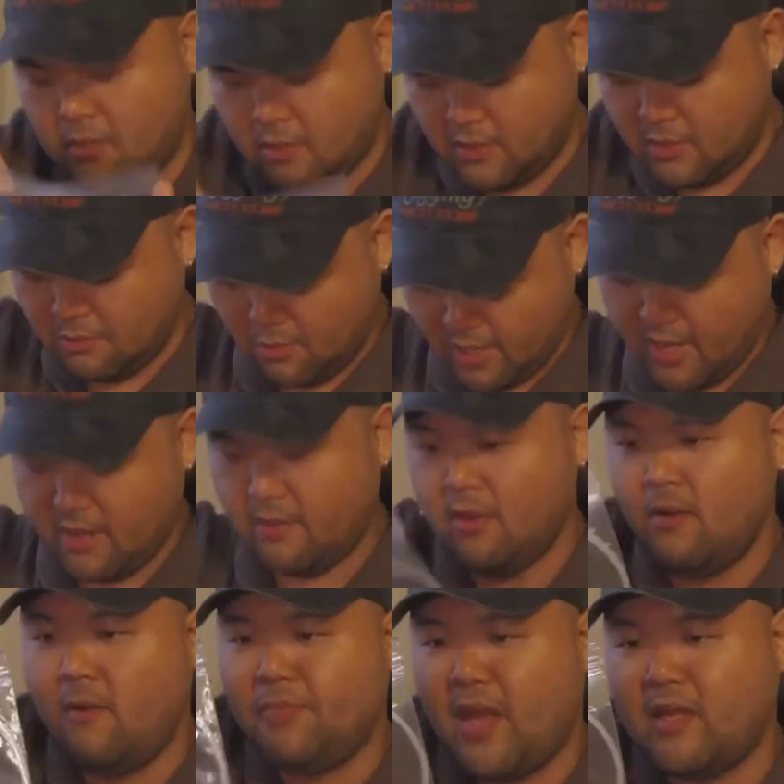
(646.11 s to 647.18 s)
Basically
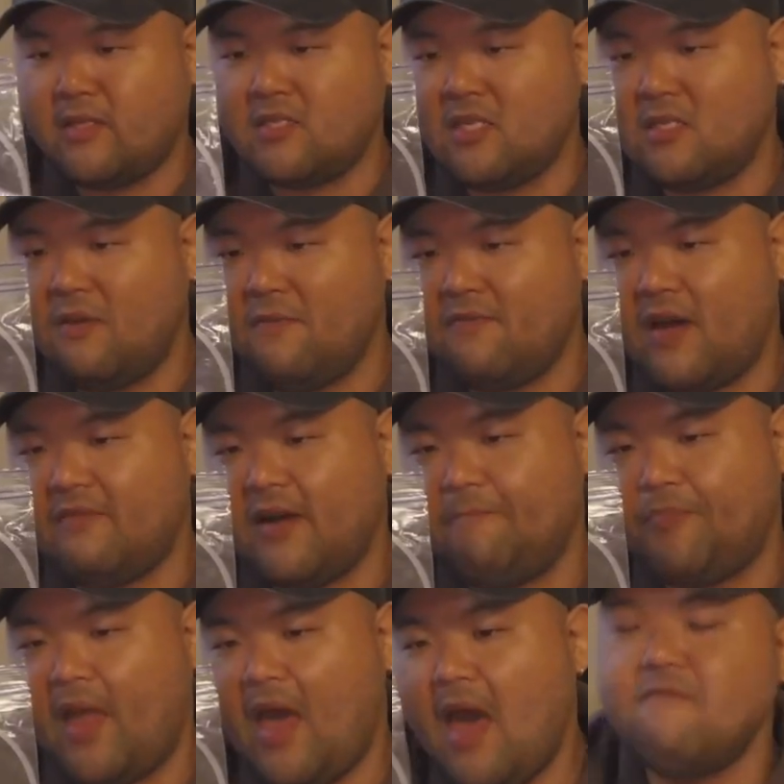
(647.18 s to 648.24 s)
it's just
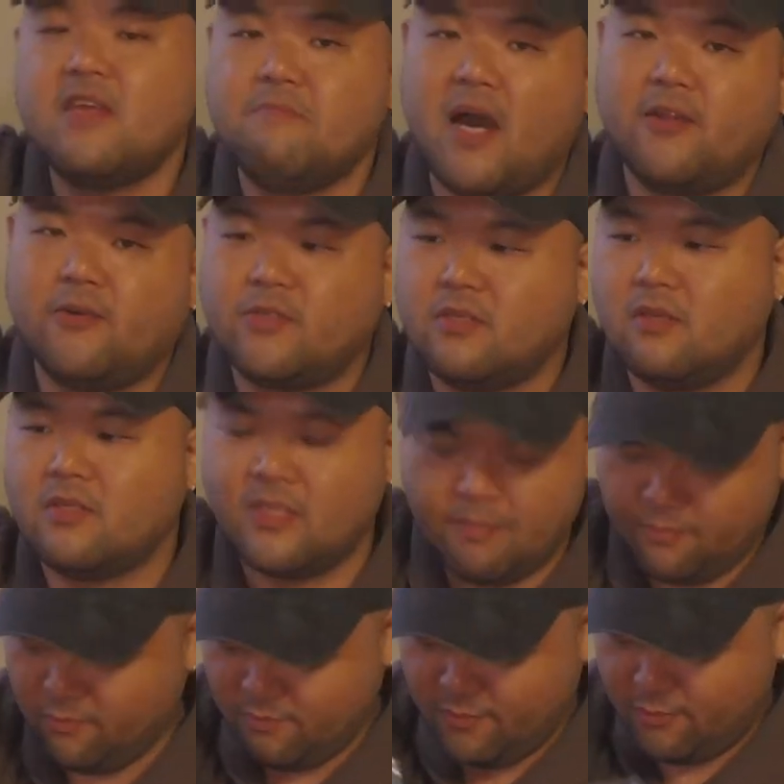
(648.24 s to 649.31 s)
rigs that are
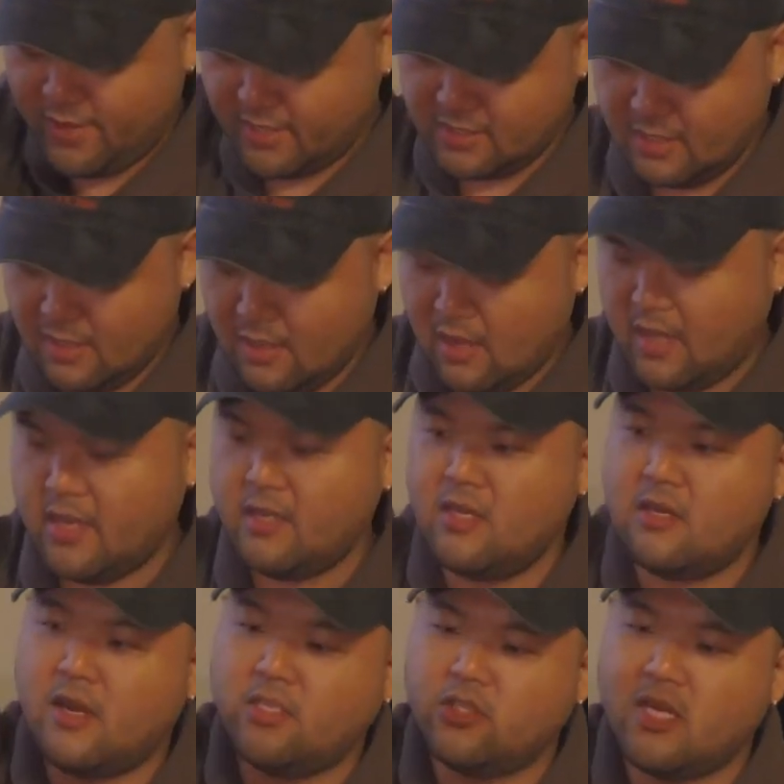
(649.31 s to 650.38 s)
all
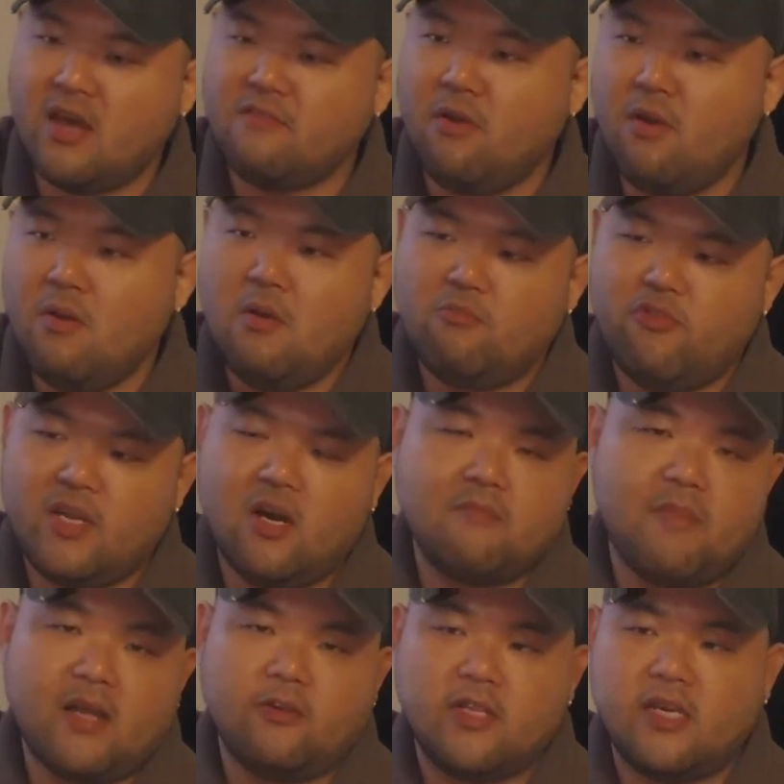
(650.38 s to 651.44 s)
tied with
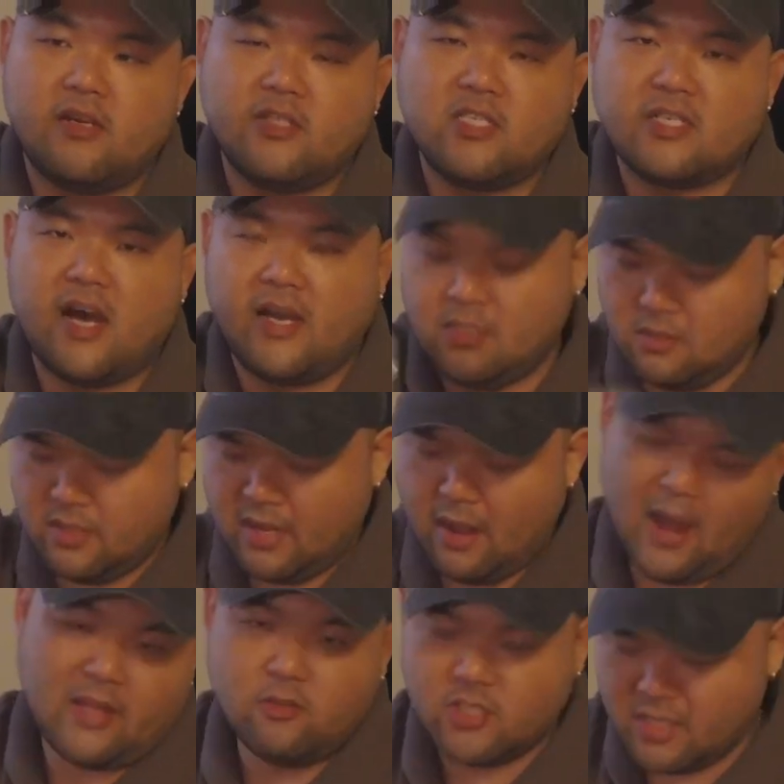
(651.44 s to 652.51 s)
monofilament leader.